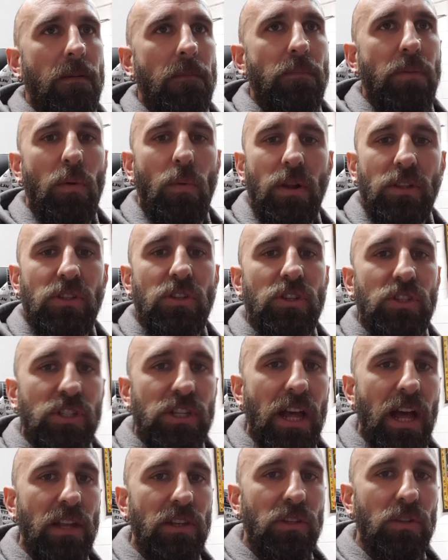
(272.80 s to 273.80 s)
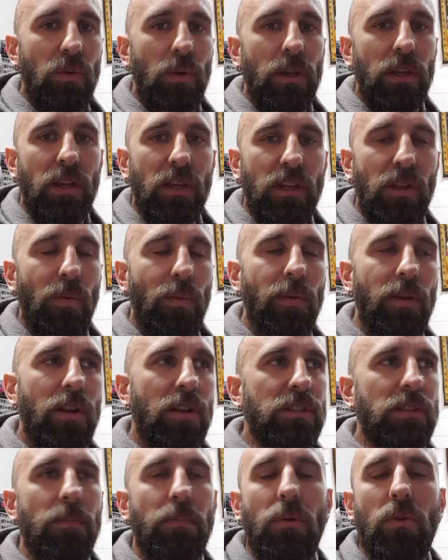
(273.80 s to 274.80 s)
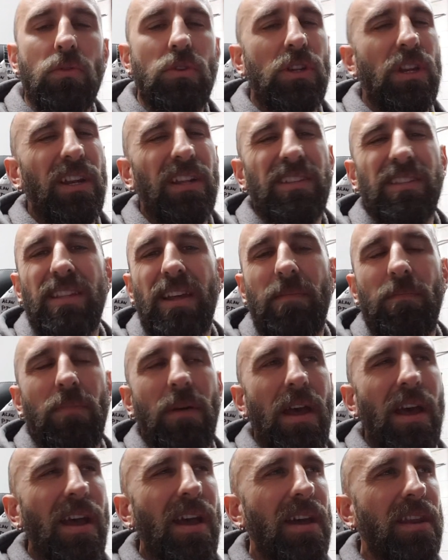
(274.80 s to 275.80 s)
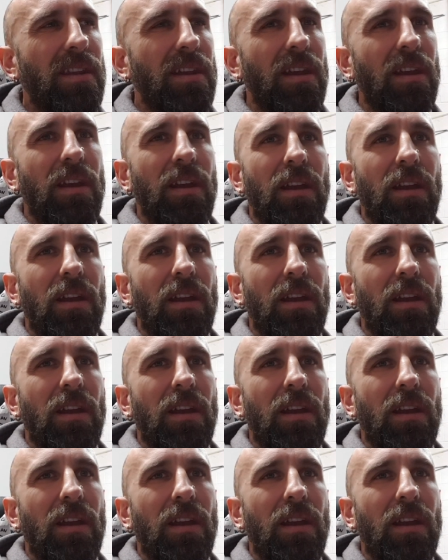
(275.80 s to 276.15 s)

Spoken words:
But once you start doing it, you realise the bullshit isn't that bad.